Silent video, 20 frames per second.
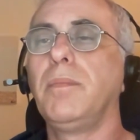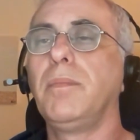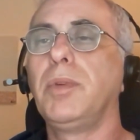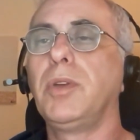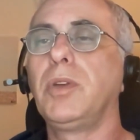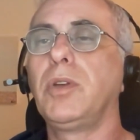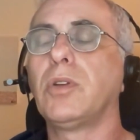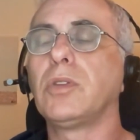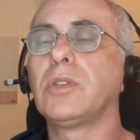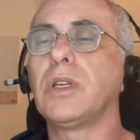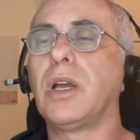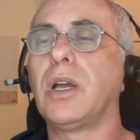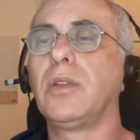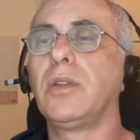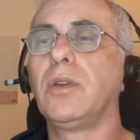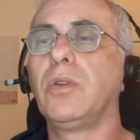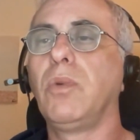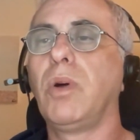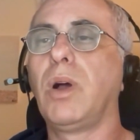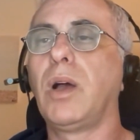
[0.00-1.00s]
because
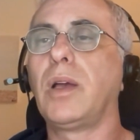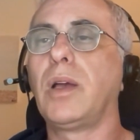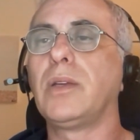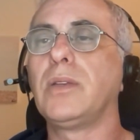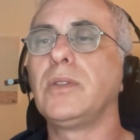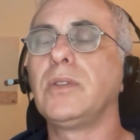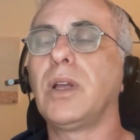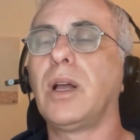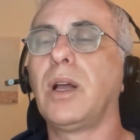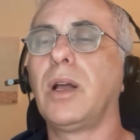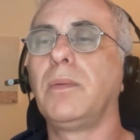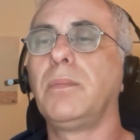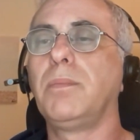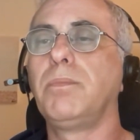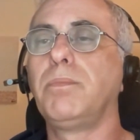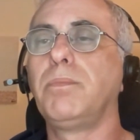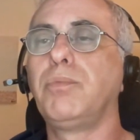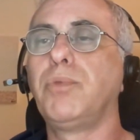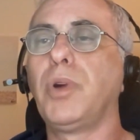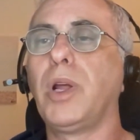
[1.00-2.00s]
otherwise I'll
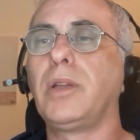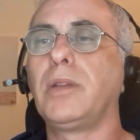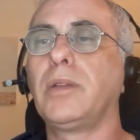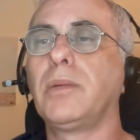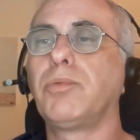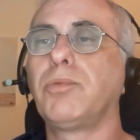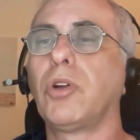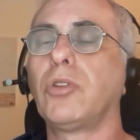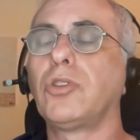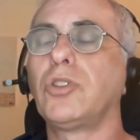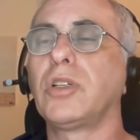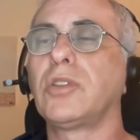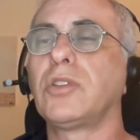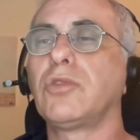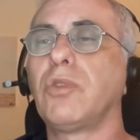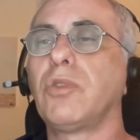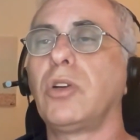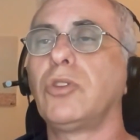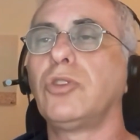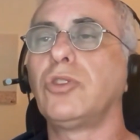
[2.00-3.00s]
break the project
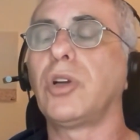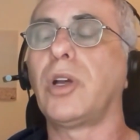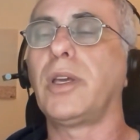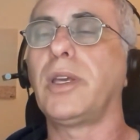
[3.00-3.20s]
structure.